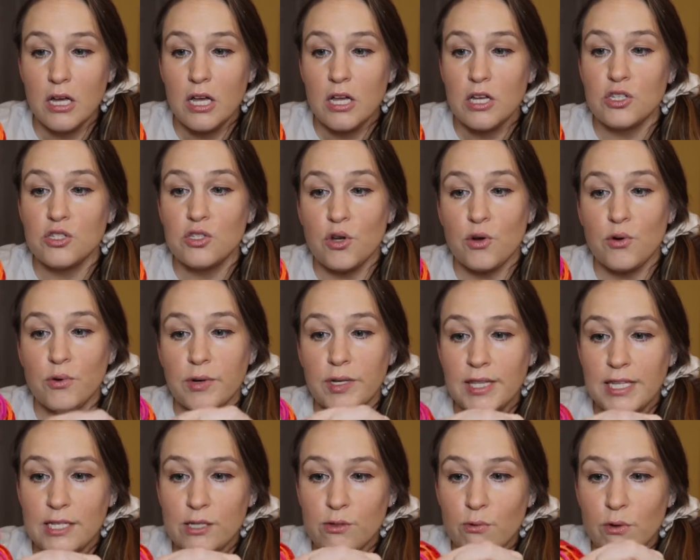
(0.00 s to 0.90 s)
so
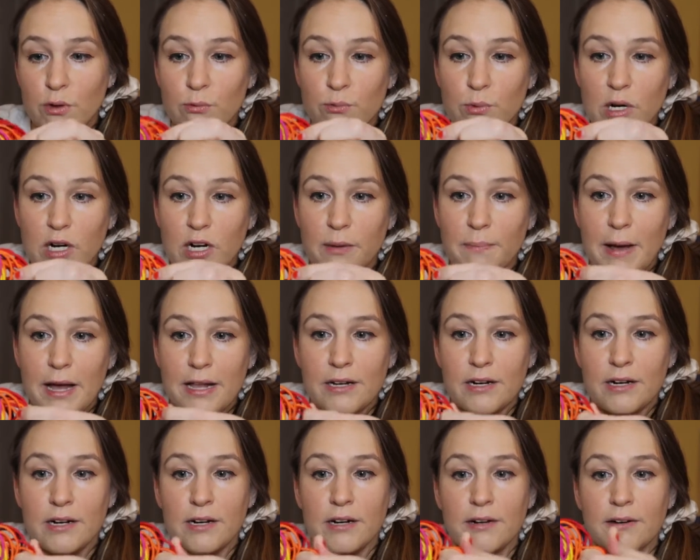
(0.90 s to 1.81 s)
these would work
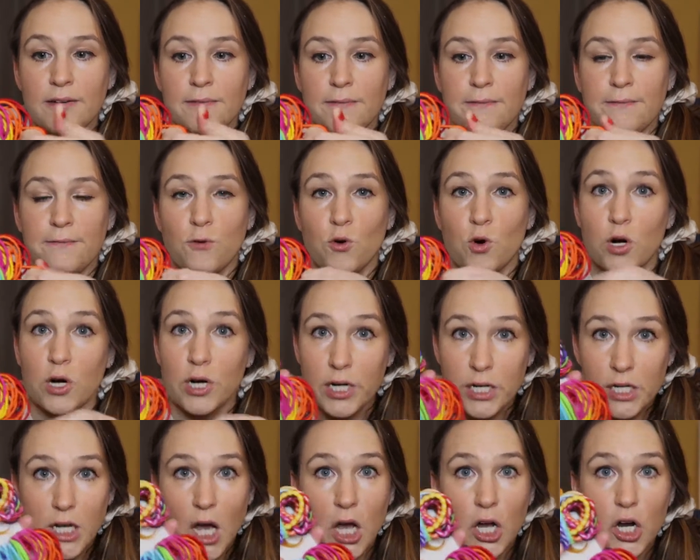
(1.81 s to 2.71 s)
better for
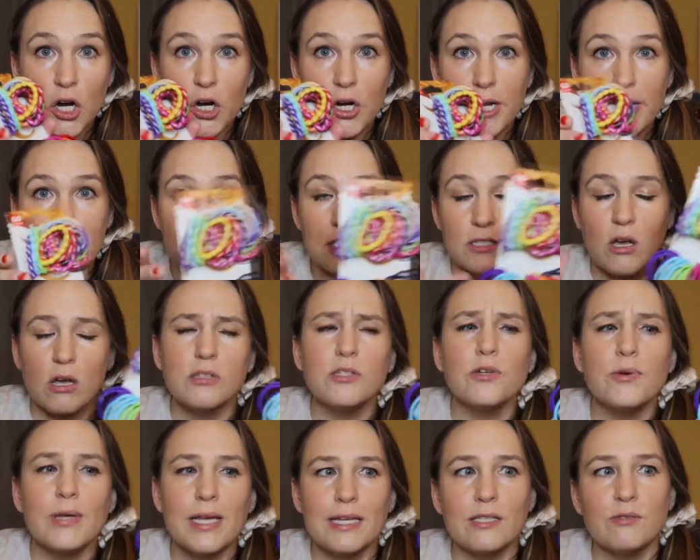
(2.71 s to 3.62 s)
younger kids,
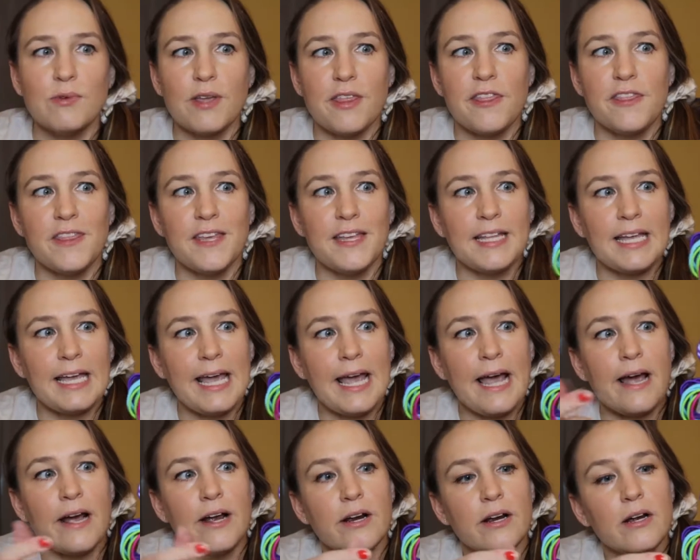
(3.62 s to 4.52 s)
also kids with thin
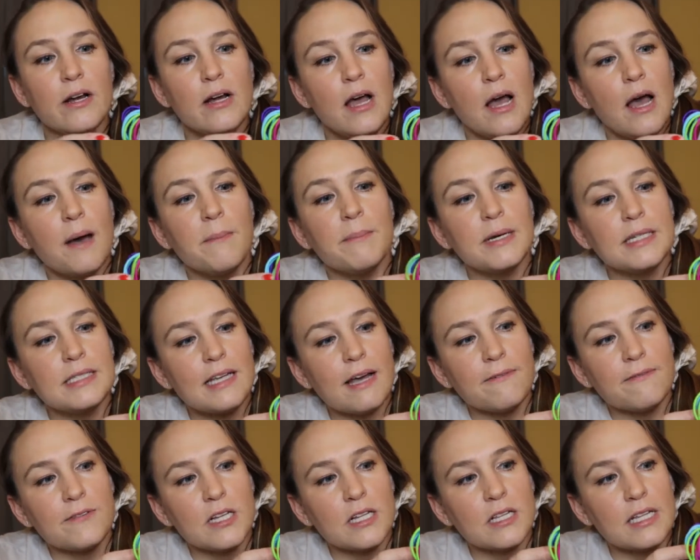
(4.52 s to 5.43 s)
hair, but
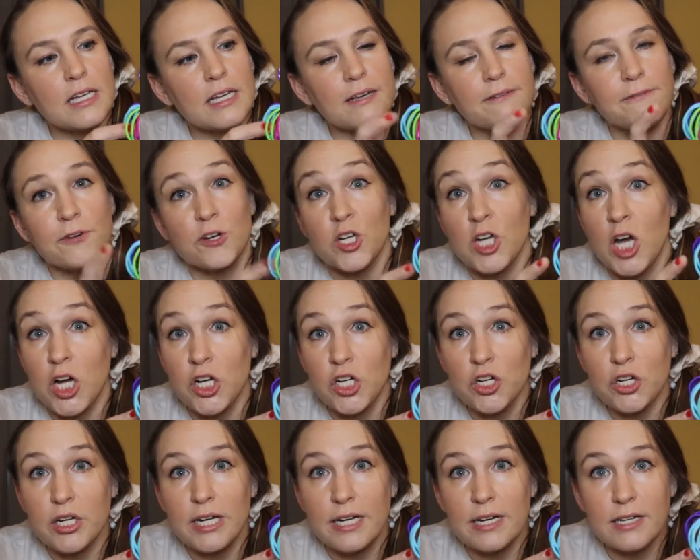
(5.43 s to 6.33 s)
definitely for
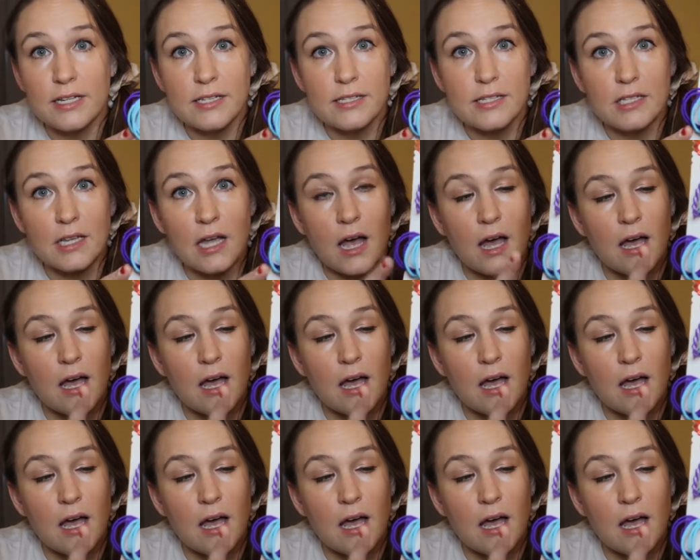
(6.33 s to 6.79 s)
younger kids.